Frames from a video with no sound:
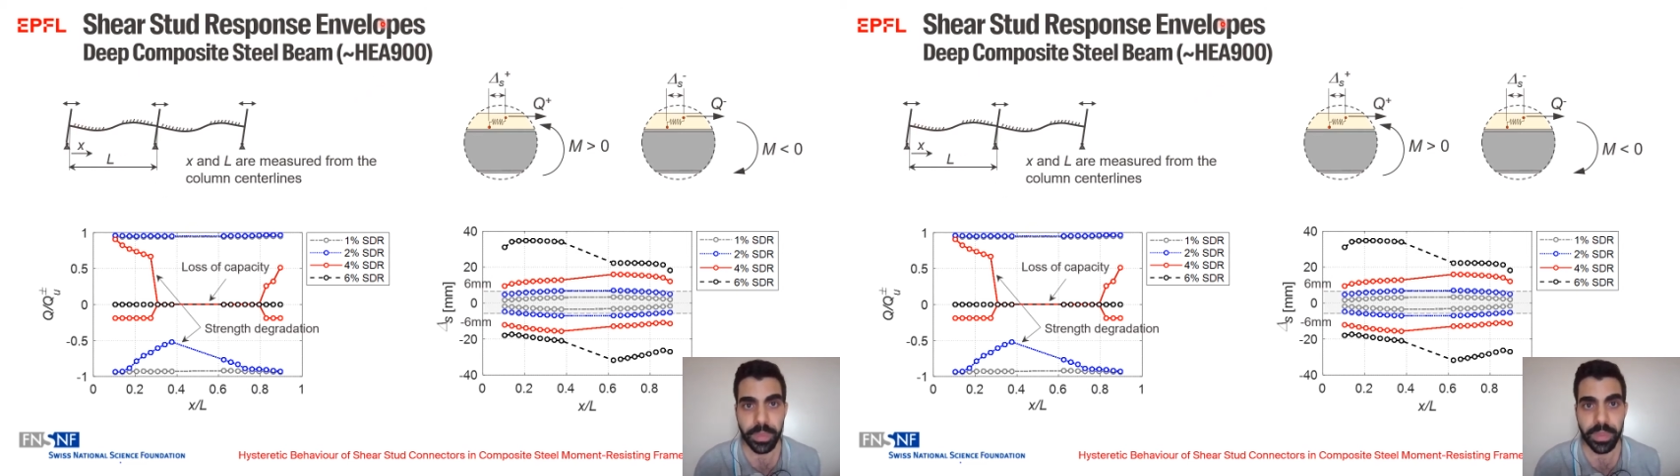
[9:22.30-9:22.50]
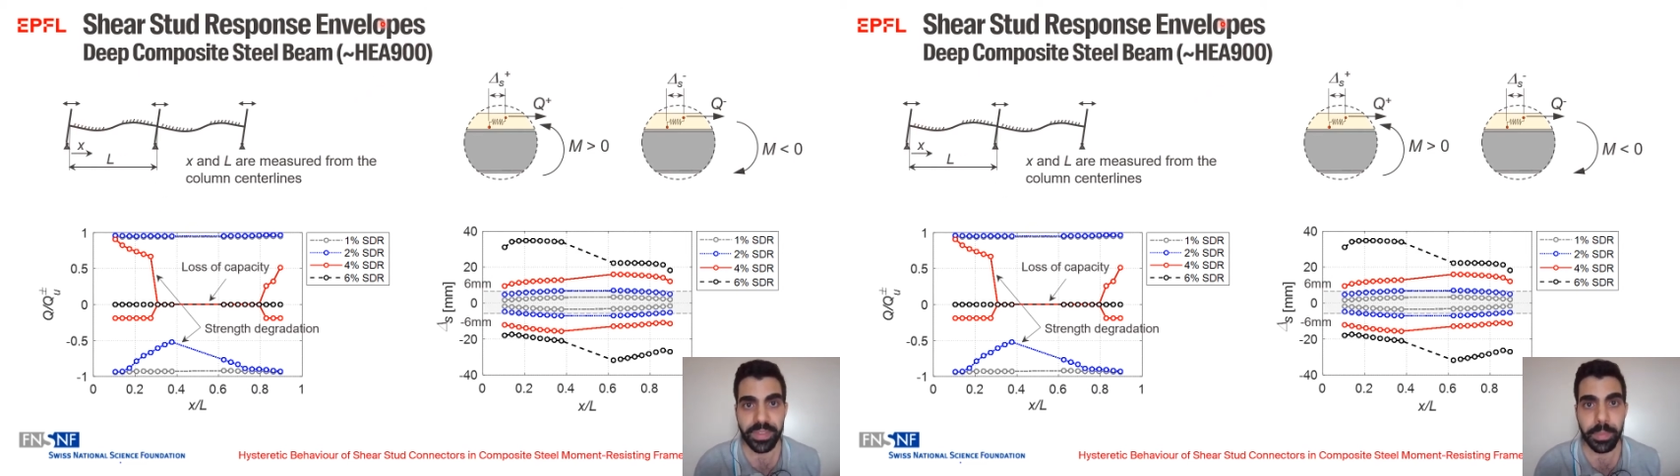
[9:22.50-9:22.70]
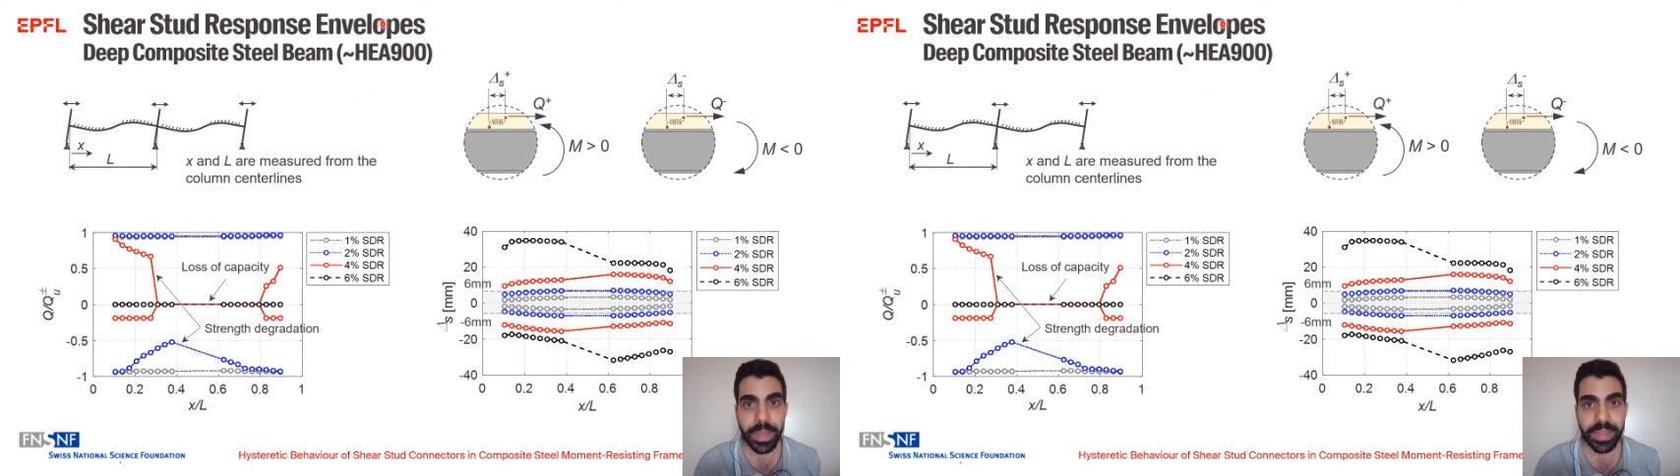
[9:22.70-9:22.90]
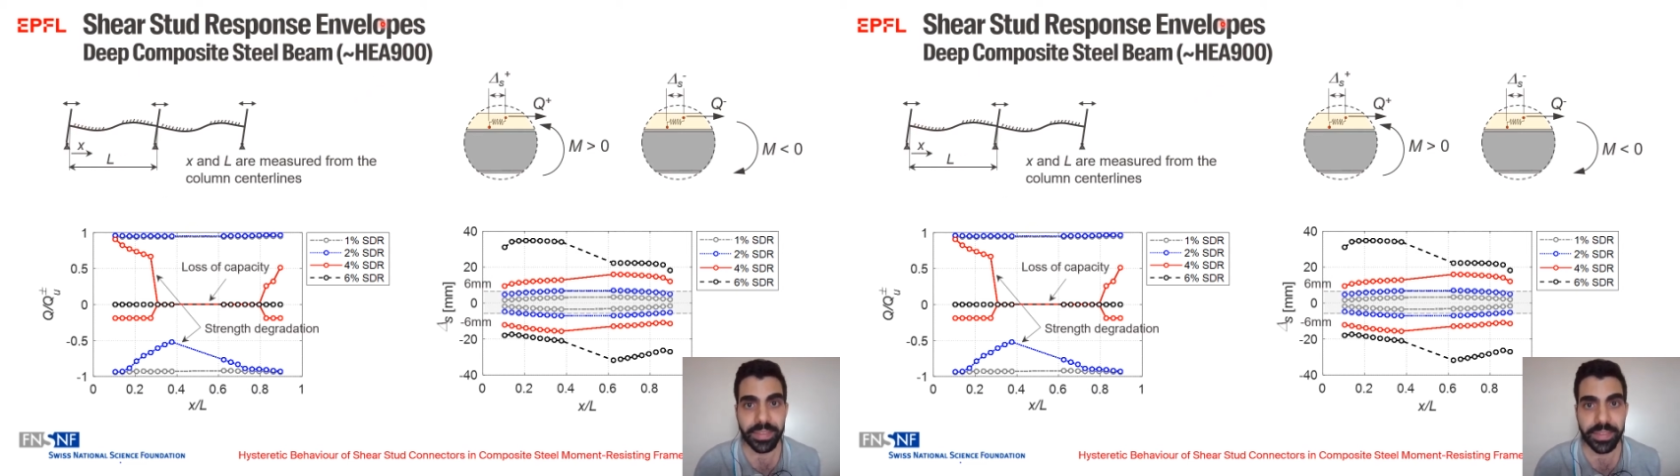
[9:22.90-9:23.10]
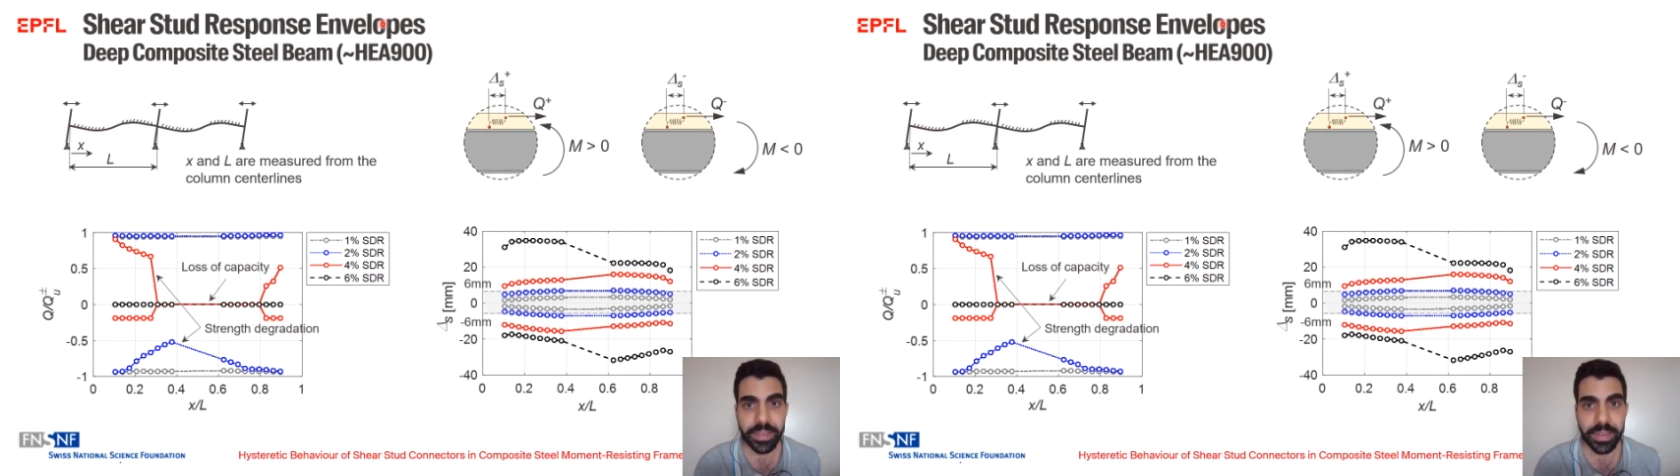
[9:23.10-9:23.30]
the
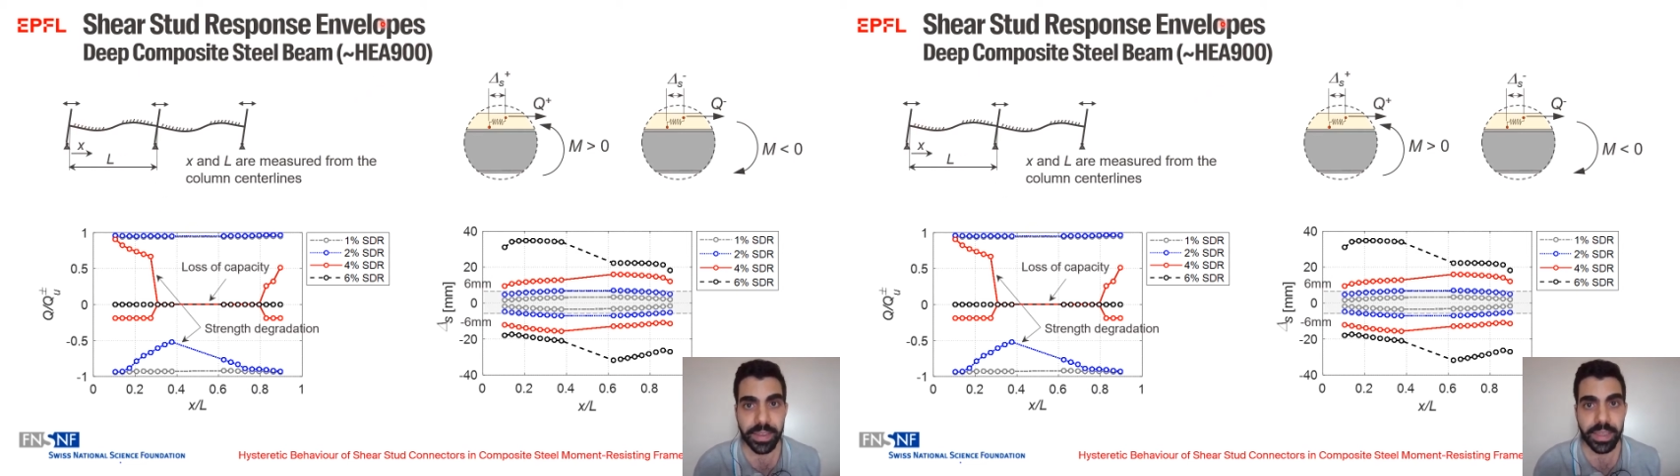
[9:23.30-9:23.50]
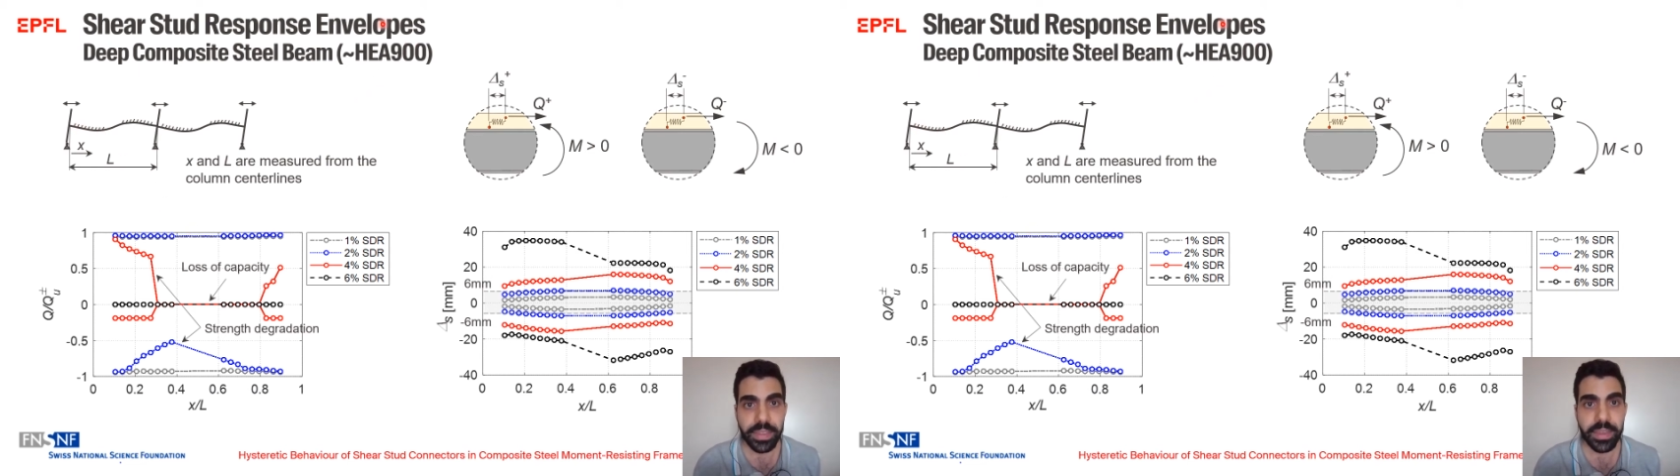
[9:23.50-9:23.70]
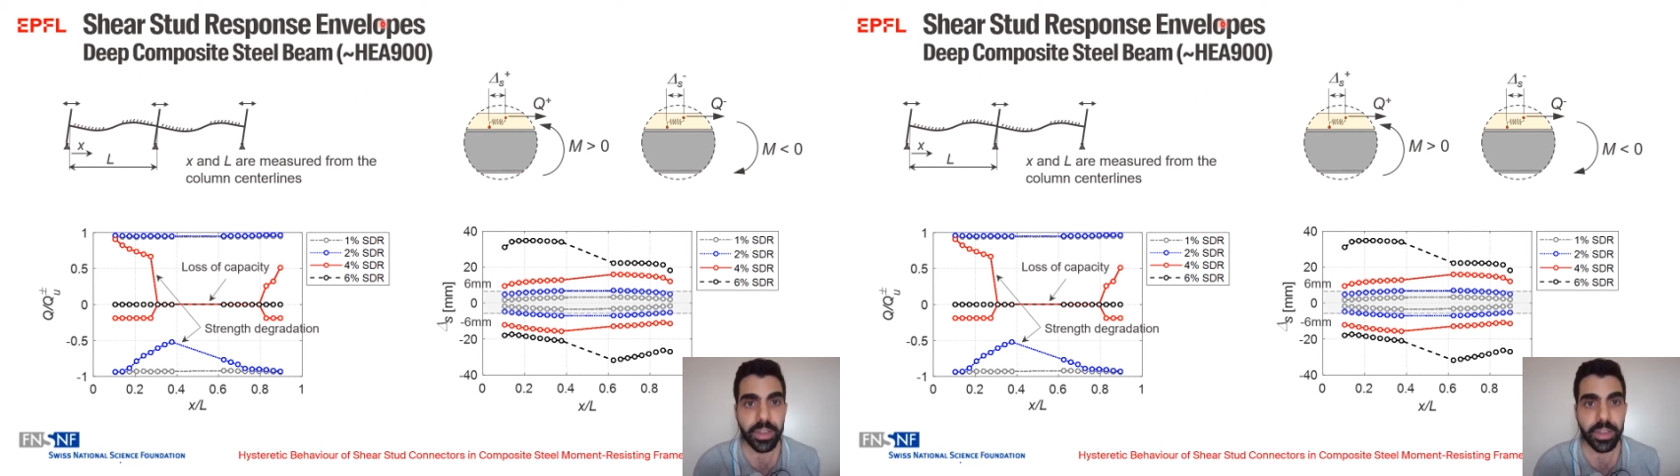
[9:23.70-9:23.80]
demand near